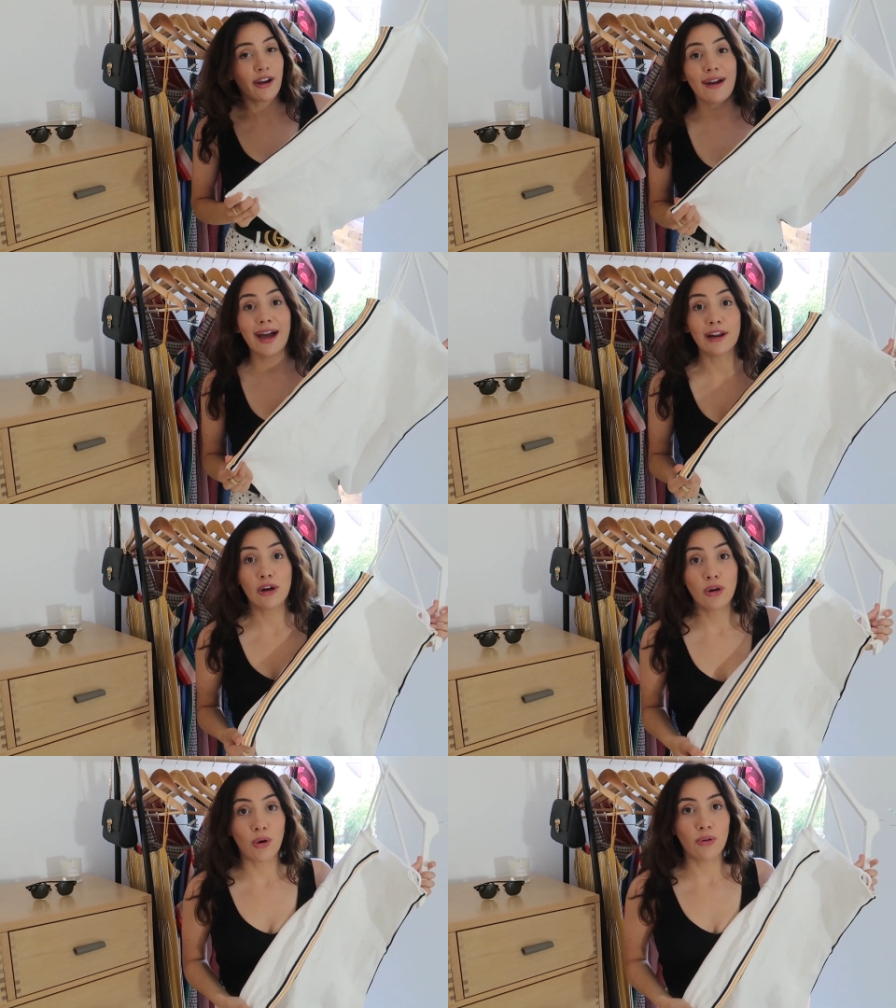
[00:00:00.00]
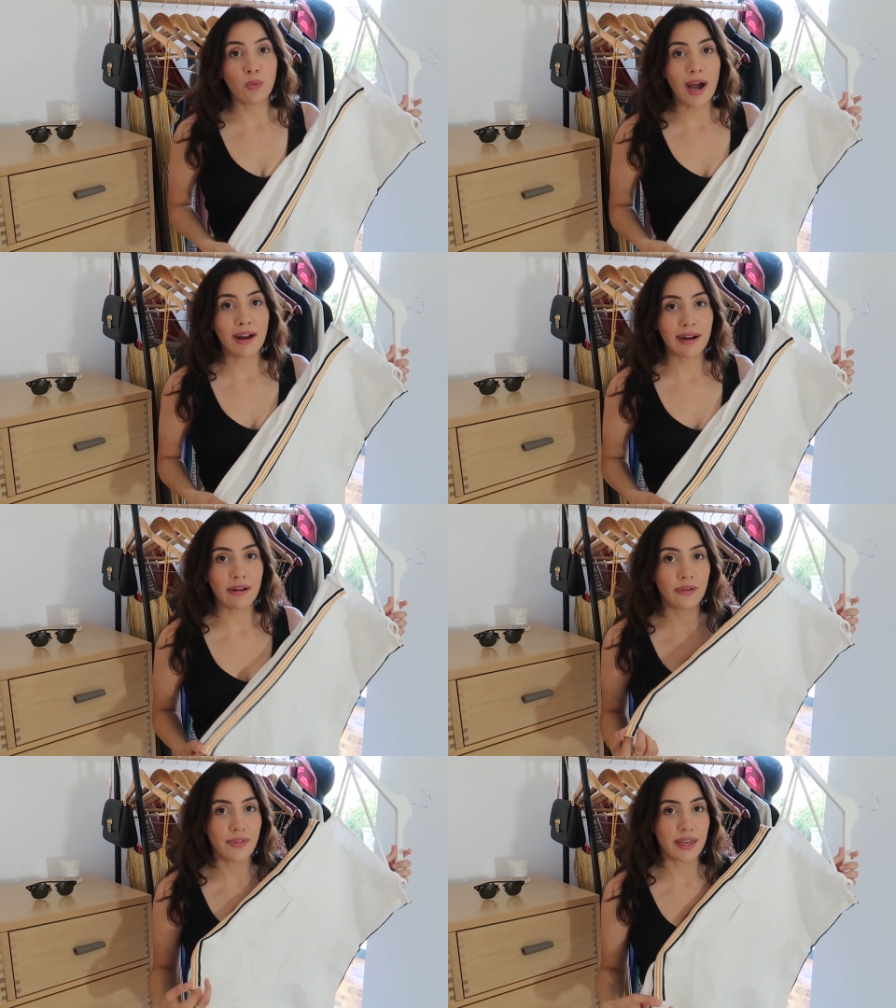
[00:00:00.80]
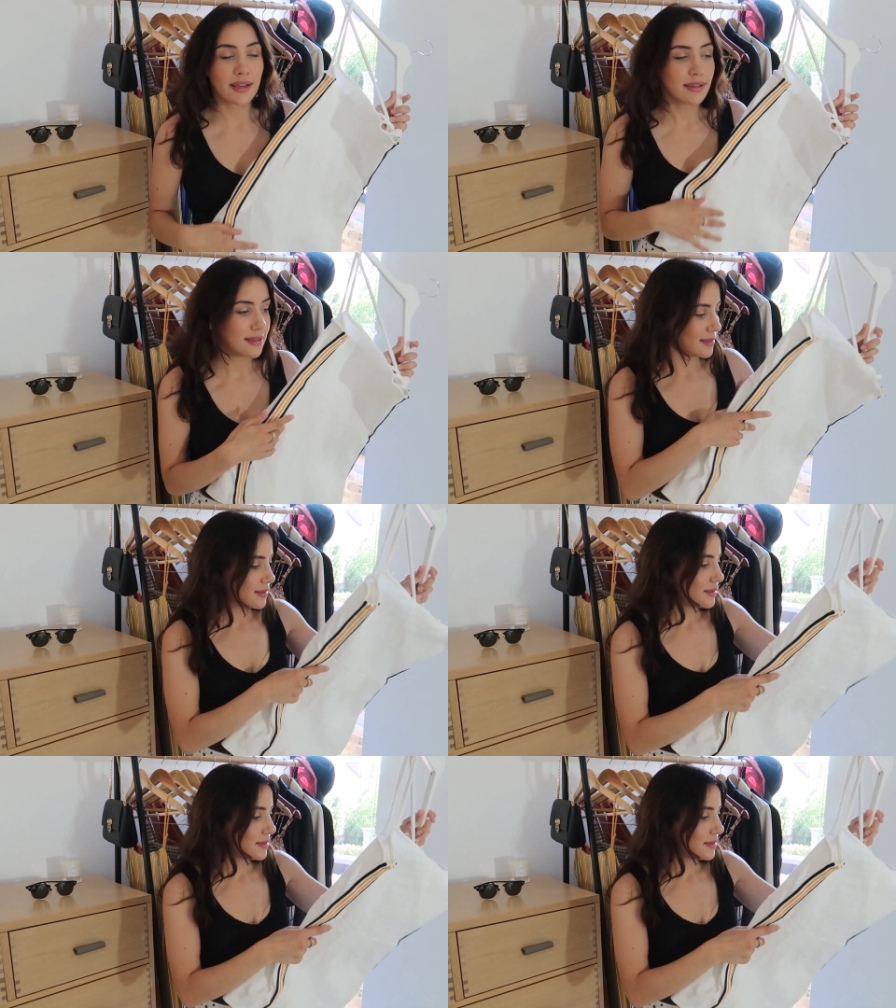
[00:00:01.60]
I've had a lot of wear out of this.